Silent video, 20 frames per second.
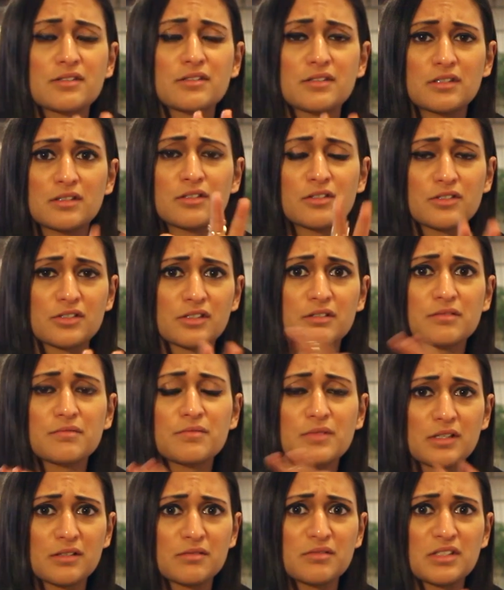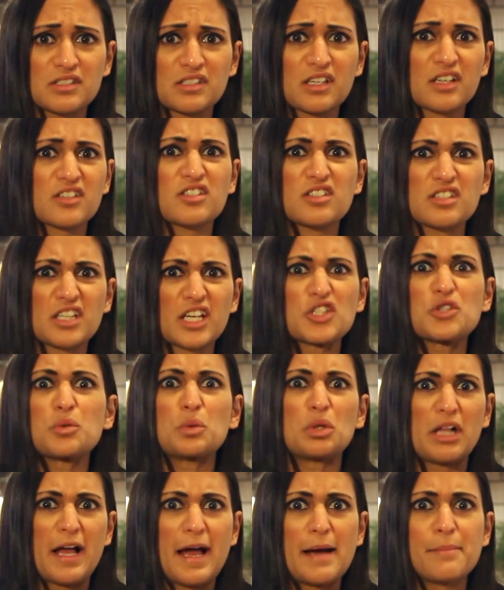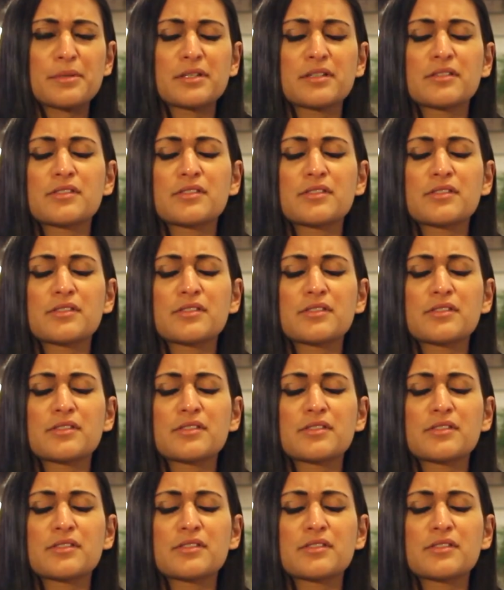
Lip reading: Tinder's a sexual app.